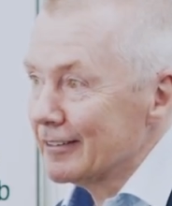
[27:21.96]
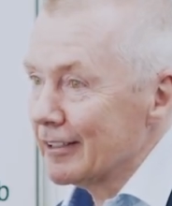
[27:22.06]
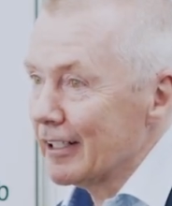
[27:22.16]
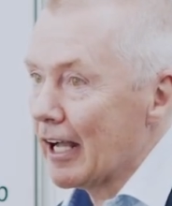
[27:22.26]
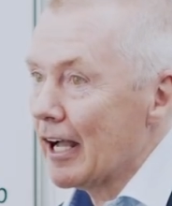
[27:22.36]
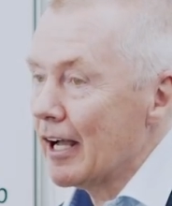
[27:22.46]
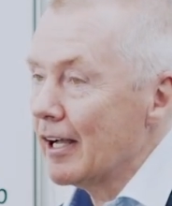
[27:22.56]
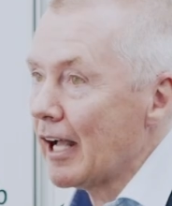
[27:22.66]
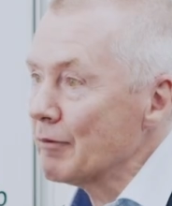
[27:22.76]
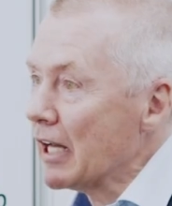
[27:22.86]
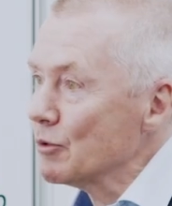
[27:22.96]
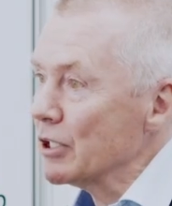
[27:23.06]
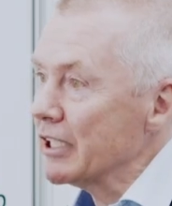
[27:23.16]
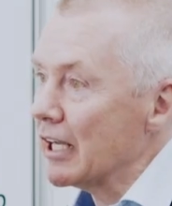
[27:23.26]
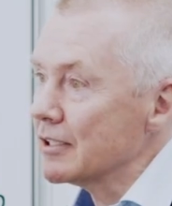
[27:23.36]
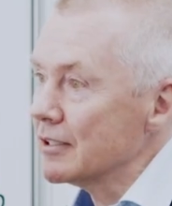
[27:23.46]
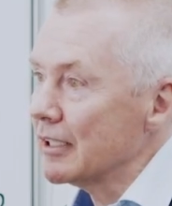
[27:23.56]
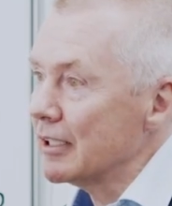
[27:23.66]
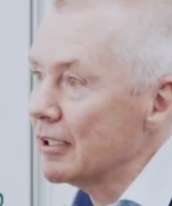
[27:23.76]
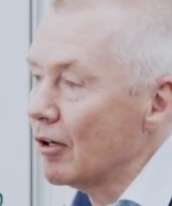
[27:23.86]
Haven't had one yet.
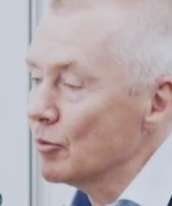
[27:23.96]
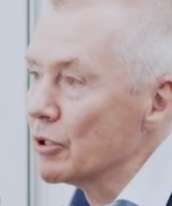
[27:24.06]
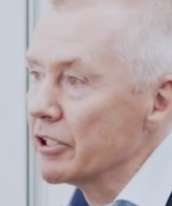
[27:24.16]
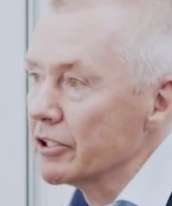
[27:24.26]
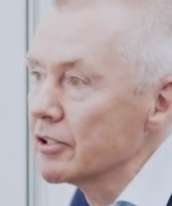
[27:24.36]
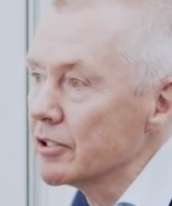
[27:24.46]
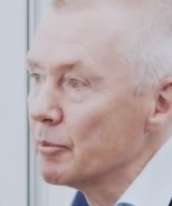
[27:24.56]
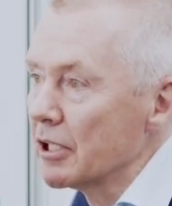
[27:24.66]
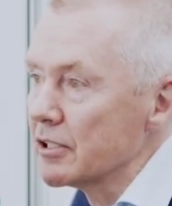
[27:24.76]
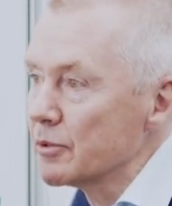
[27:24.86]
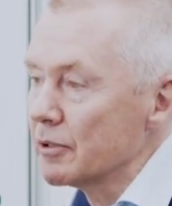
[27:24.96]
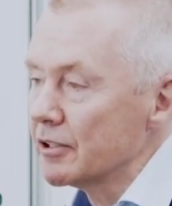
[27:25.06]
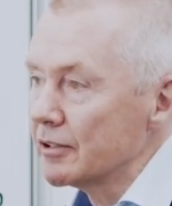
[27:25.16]
All pretty good, to be honest with you.